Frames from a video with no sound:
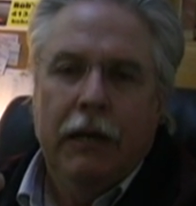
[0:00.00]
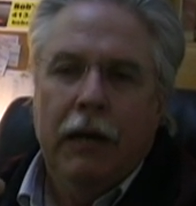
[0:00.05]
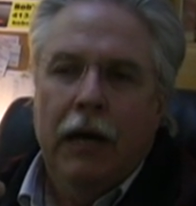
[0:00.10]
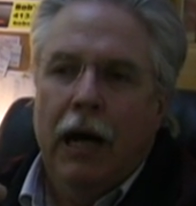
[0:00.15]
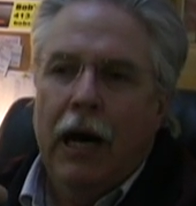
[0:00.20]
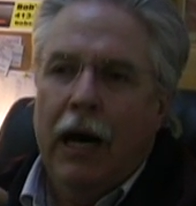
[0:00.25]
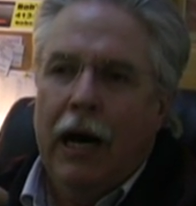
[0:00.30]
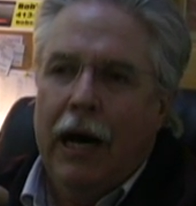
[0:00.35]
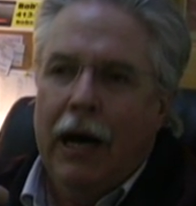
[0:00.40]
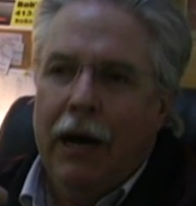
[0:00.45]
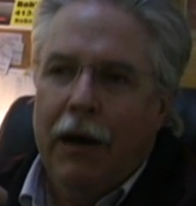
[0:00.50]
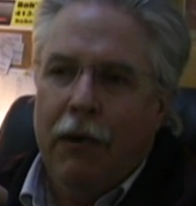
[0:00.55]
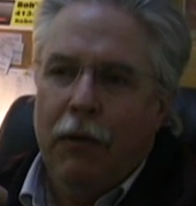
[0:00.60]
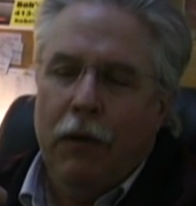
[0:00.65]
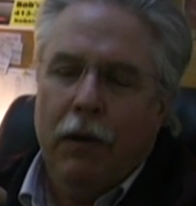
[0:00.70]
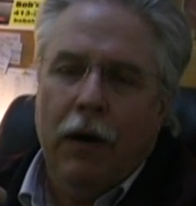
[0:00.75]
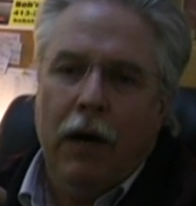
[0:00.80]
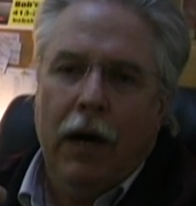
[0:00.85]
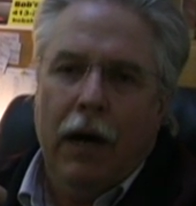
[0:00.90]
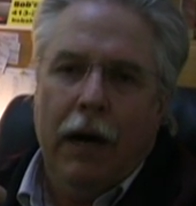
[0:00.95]

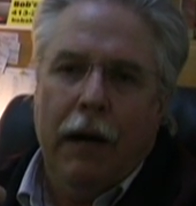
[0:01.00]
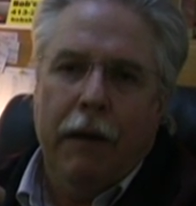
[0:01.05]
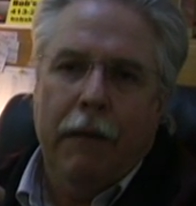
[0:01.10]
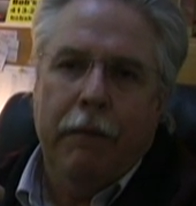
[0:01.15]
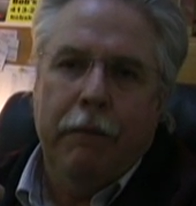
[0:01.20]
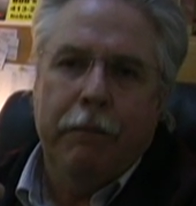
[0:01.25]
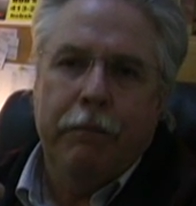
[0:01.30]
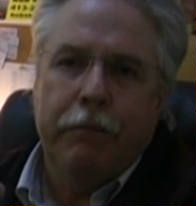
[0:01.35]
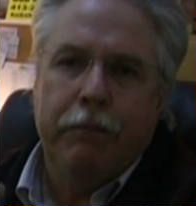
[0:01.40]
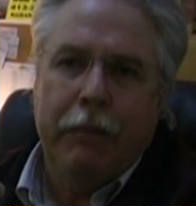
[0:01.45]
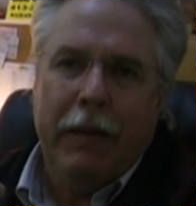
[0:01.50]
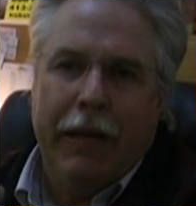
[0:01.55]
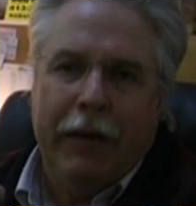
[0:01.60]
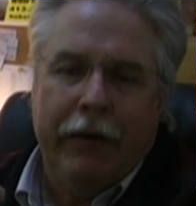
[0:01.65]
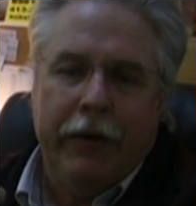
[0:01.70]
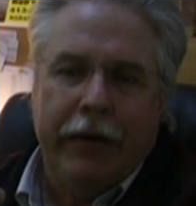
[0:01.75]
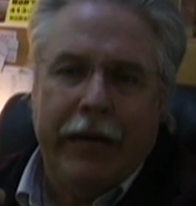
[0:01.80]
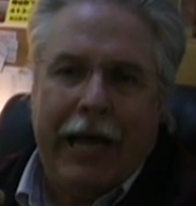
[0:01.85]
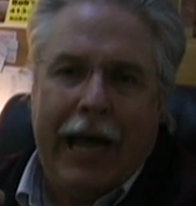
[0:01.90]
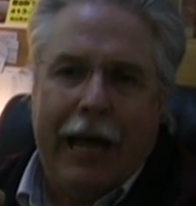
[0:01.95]

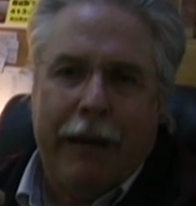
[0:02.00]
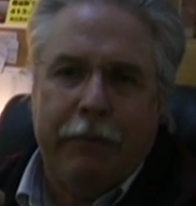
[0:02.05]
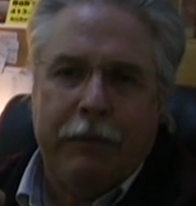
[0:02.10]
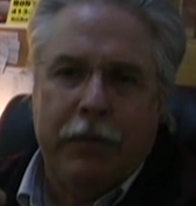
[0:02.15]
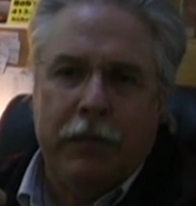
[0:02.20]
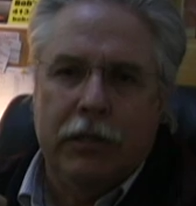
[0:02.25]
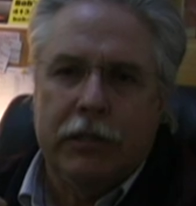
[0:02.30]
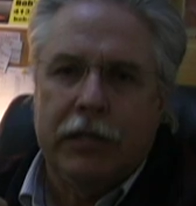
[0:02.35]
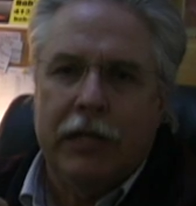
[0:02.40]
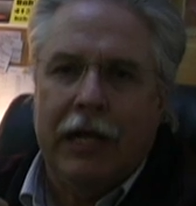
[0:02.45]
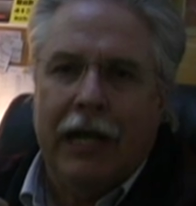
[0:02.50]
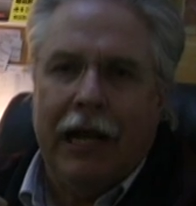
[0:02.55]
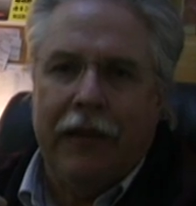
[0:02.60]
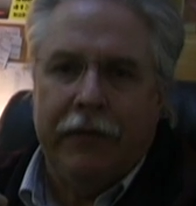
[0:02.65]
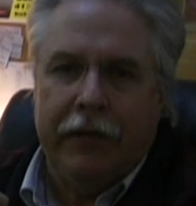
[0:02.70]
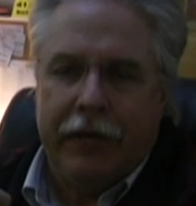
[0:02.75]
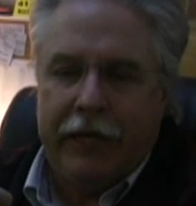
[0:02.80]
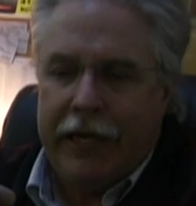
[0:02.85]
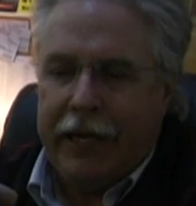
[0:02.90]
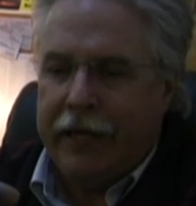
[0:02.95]
male adapters, and on
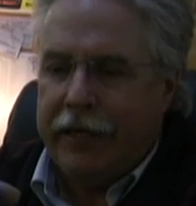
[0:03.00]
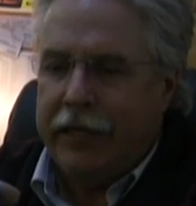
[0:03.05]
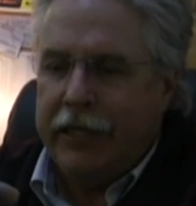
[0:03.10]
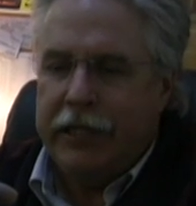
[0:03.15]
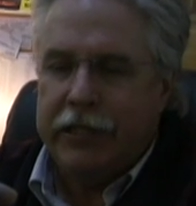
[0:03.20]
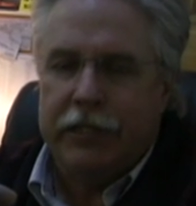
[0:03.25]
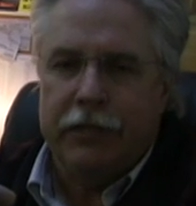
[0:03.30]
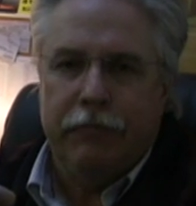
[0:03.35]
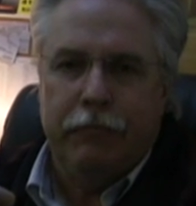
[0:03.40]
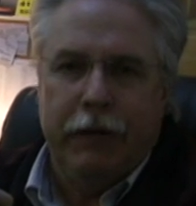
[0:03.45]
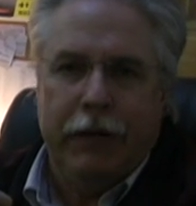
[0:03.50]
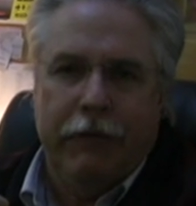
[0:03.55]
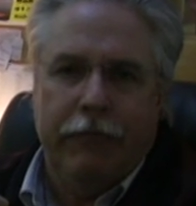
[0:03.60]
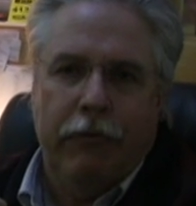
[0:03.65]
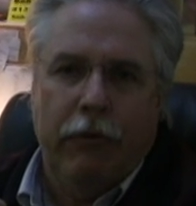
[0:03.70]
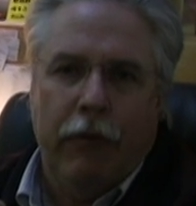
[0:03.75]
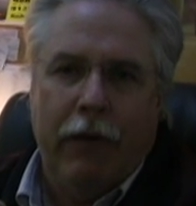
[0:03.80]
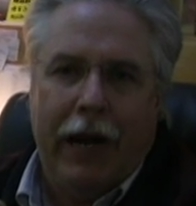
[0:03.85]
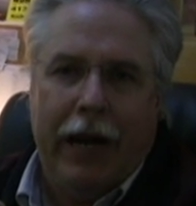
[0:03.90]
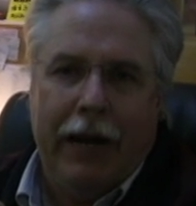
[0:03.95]
the tank tees it'd be a
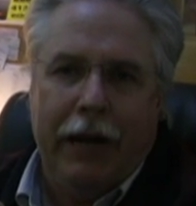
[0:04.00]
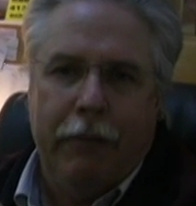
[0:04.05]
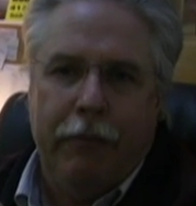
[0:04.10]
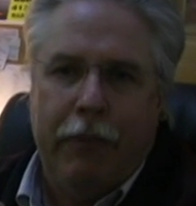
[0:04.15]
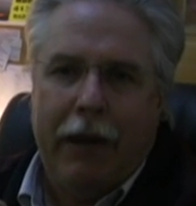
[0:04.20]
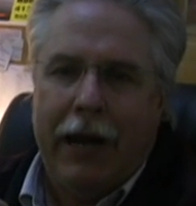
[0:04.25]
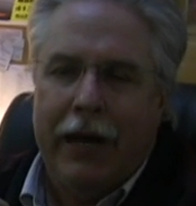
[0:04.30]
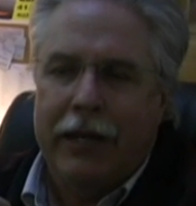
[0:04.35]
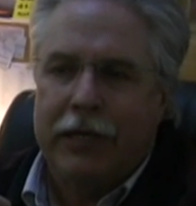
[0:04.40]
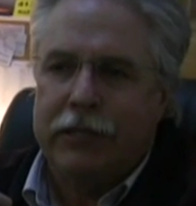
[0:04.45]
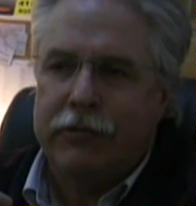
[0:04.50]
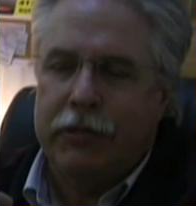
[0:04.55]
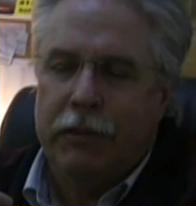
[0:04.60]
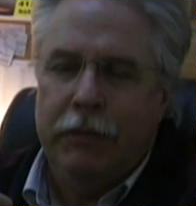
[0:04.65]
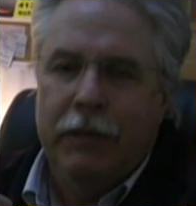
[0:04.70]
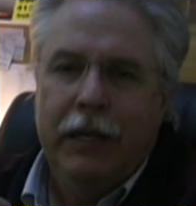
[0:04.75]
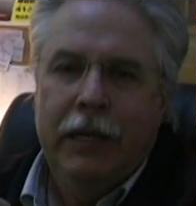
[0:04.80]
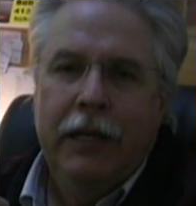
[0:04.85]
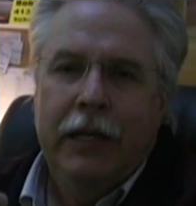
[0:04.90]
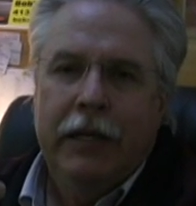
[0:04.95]
variety of products,
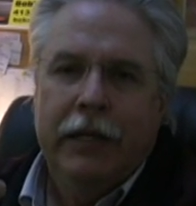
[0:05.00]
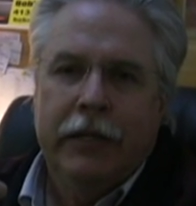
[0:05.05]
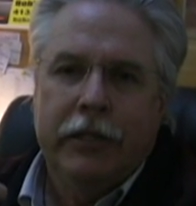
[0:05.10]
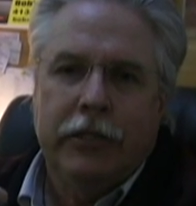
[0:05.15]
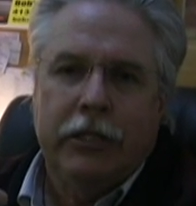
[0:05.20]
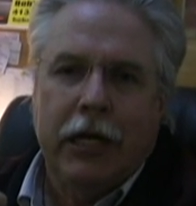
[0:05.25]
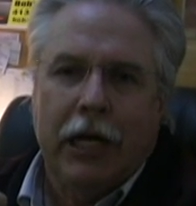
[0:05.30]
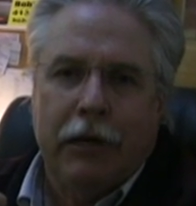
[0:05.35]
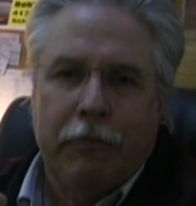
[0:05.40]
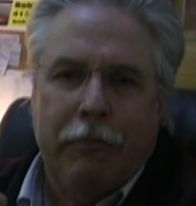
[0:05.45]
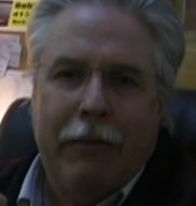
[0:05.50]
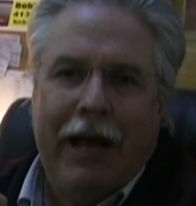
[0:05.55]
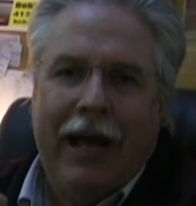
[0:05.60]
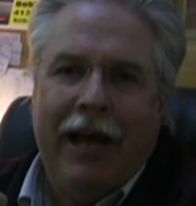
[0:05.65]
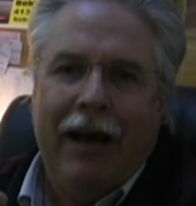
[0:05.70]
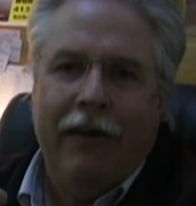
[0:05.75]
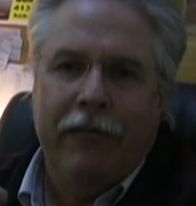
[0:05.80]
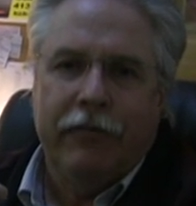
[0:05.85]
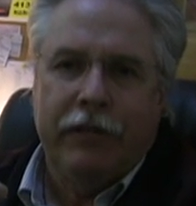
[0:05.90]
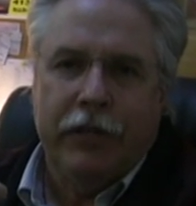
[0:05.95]
from the check
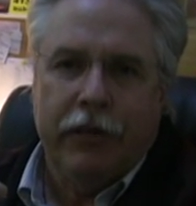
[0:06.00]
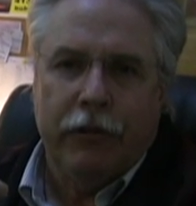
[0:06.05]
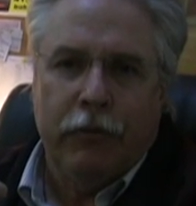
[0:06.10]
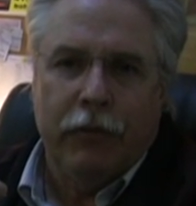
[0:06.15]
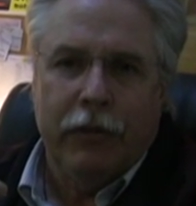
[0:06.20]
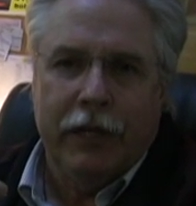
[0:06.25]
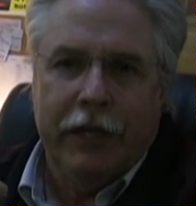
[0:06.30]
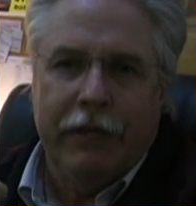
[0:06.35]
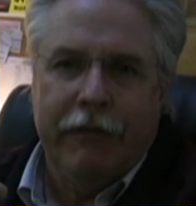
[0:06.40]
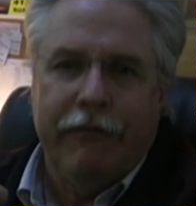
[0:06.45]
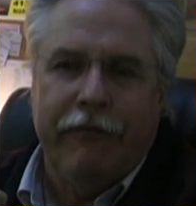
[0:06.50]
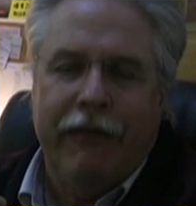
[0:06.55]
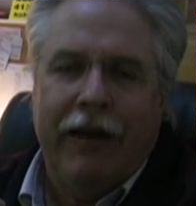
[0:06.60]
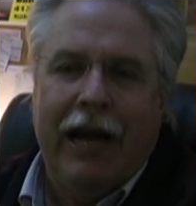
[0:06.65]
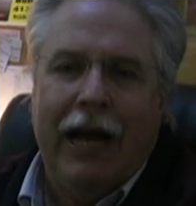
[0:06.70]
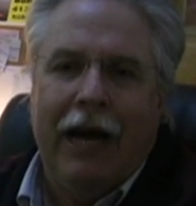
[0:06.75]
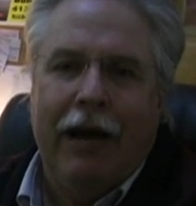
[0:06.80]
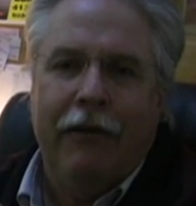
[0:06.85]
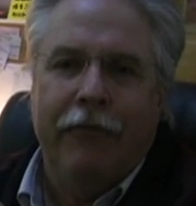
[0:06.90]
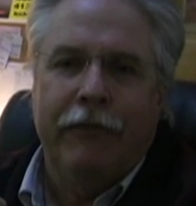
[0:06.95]
valve to the relief
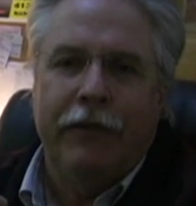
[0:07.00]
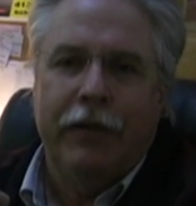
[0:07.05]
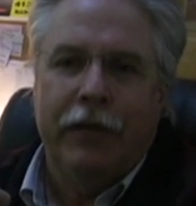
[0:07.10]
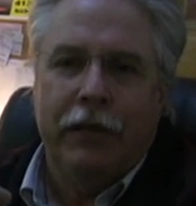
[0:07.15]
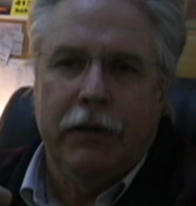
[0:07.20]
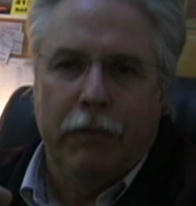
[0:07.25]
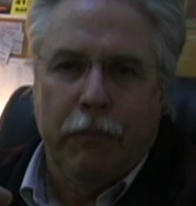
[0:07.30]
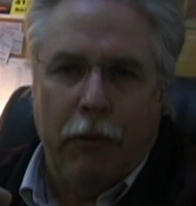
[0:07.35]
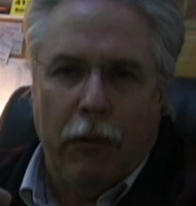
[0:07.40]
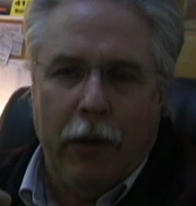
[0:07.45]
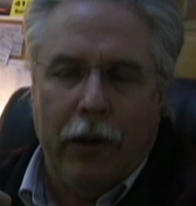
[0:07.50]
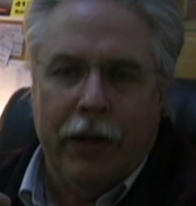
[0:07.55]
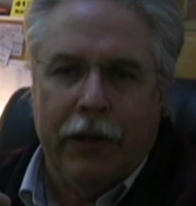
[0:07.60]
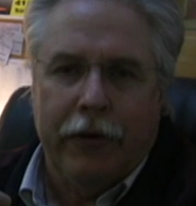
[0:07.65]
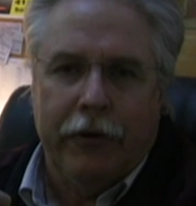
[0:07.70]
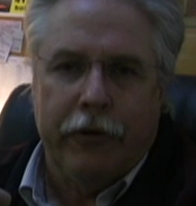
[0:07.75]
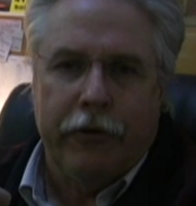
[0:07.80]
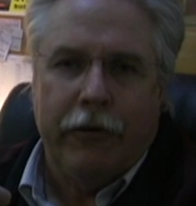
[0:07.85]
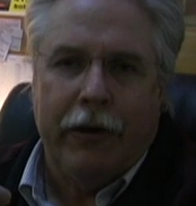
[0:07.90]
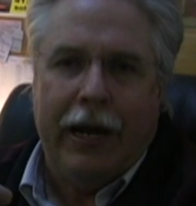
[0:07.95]
valve to the
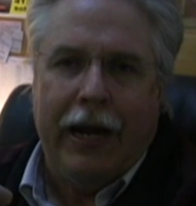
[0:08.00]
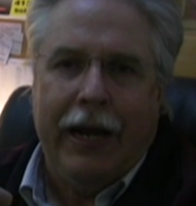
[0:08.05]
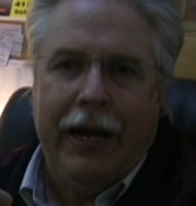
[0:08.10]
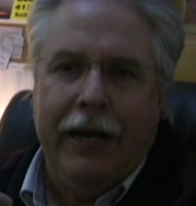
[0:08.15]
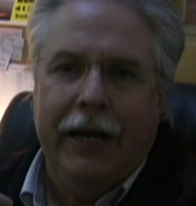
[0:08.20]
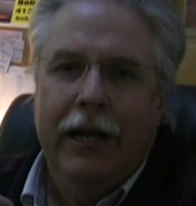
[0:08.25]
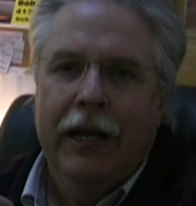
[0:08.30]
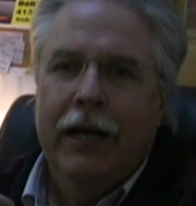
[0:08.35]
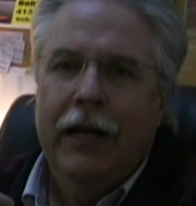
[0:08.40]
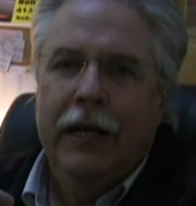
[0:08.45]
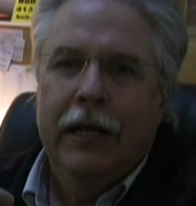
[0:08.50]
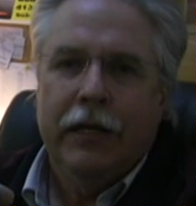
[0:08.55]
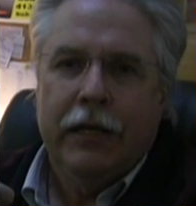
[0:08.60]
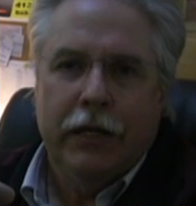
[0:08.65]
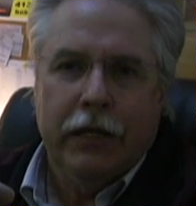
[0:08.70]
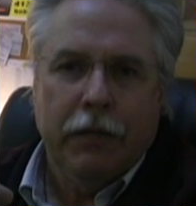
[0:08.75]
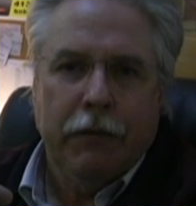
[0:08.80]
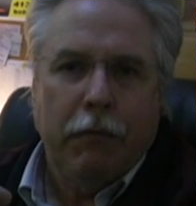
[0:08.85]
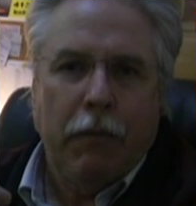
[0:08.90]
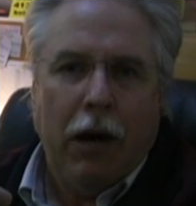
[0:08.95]
boiler drain
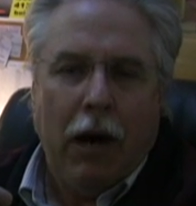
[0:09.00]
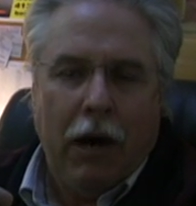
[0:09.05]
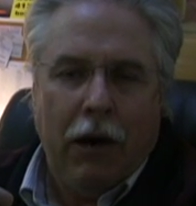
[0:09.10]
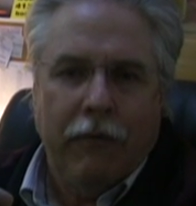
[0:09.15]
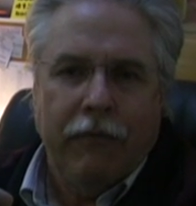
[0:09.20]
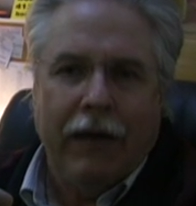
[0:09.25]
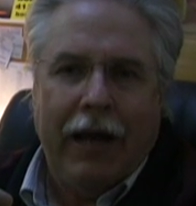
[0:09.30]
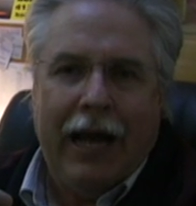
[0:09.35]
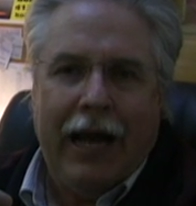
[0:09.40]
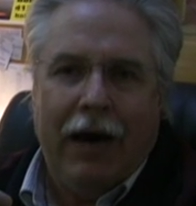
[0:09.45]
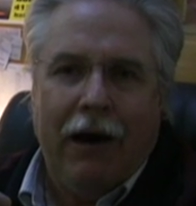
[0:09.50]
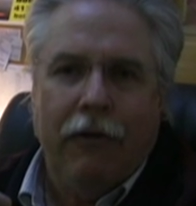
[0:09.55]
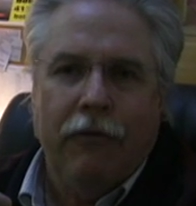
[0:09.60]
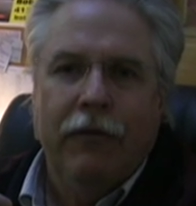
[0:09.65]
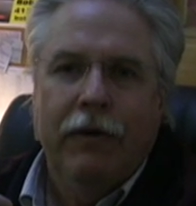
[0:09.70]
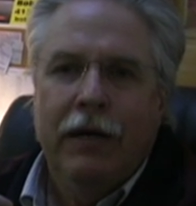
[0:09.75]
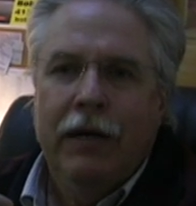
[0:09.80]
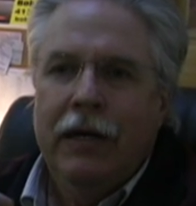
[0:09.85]
to the ball valve,